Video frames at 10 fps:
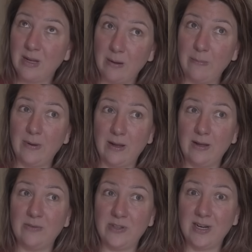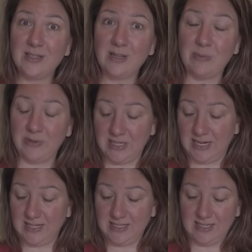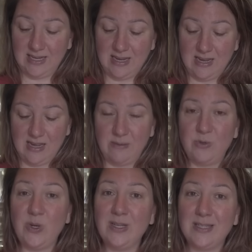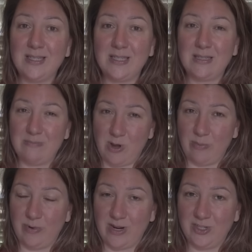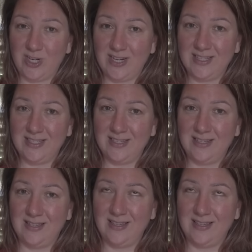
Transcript: for the next couple days, doing small projects.